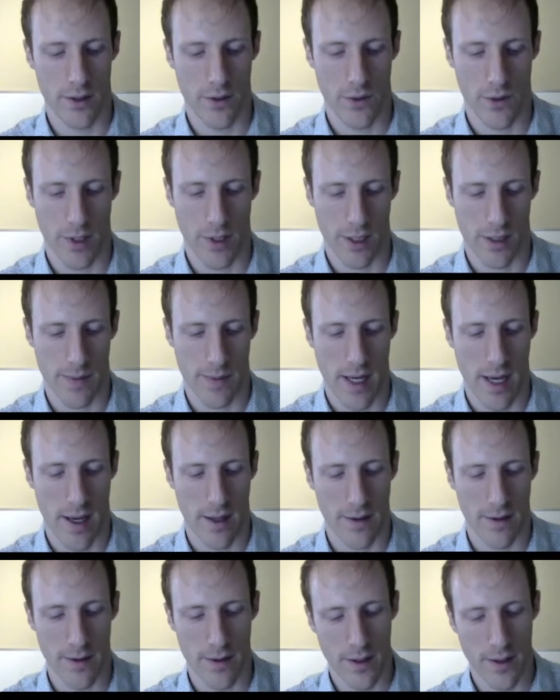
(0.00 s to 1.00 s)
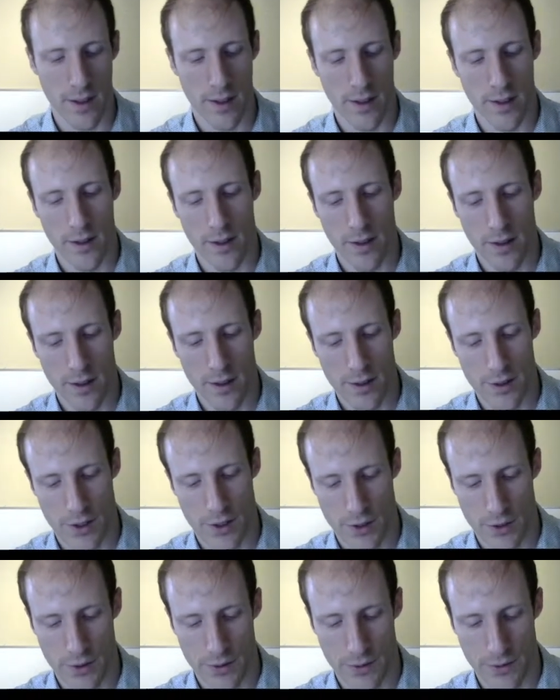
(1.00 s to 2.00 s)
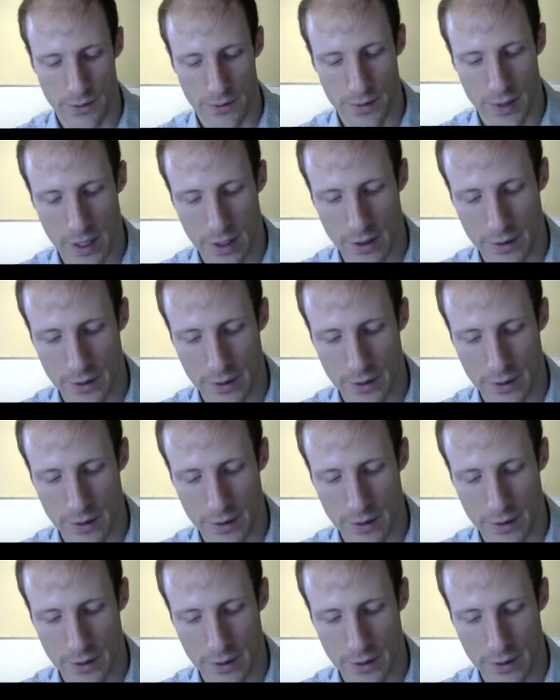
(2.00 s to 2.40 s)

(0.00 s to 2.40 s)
shortest path. So,